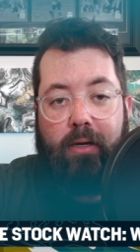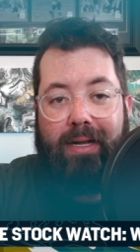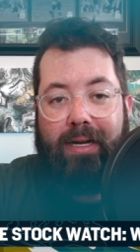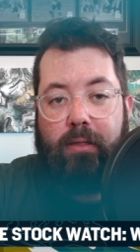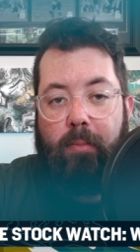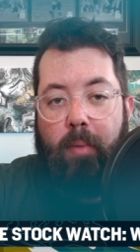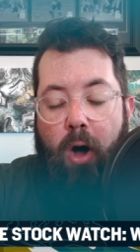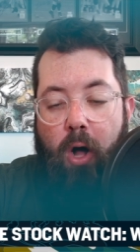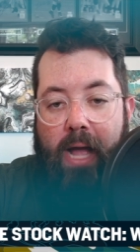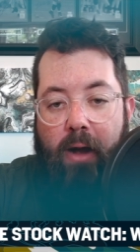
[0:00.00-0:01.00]
getting the
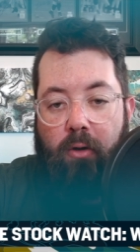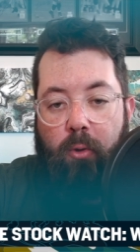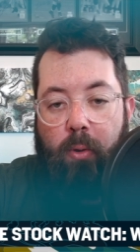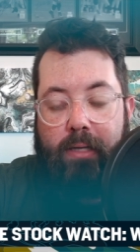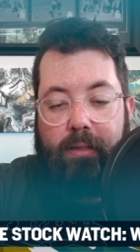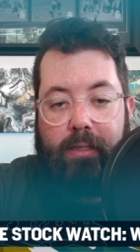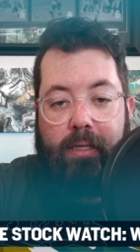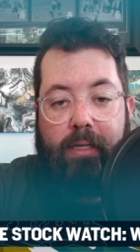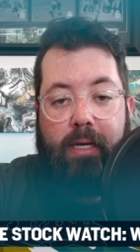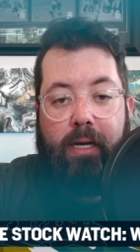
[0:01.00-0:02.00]
ball out
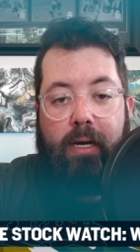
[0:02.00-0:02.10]
quickly,